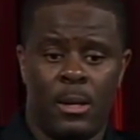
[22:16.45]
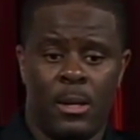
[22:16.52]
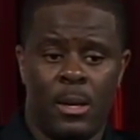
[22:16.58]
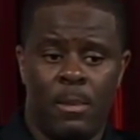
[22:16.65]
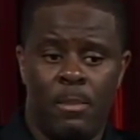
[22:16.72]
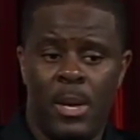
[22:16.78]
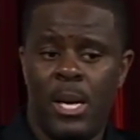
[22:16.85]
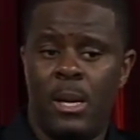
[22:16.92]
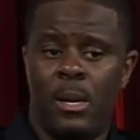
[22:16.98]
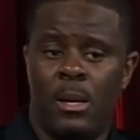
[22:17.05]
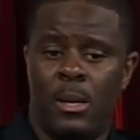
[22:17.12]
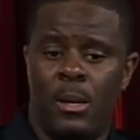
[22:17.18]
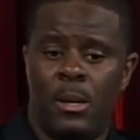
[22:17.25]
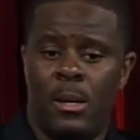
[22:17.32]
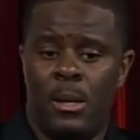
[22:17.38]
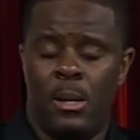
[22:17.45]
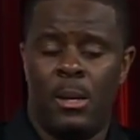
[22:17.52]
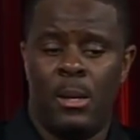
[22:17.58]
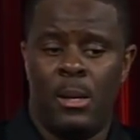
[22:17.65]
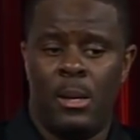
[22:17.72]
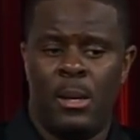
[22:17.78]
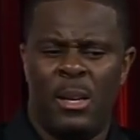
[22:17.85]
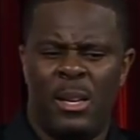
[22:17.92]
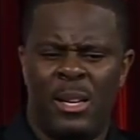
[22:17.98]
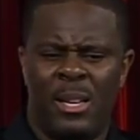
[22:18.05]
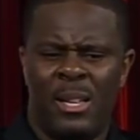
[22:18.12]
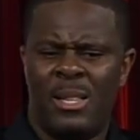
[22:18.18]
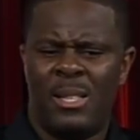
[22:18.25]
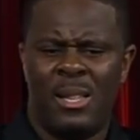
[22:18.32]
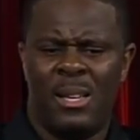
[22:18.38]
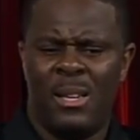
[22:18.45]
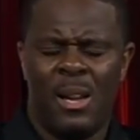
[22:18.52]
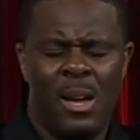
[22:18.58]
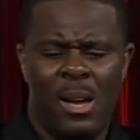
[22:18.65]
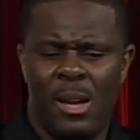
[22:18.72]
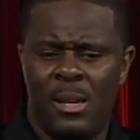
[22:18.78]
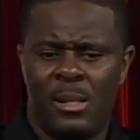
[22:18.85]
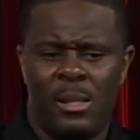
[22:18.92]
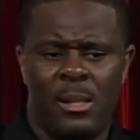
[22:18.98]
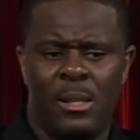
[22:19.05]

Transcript: committed. And I said, nah. She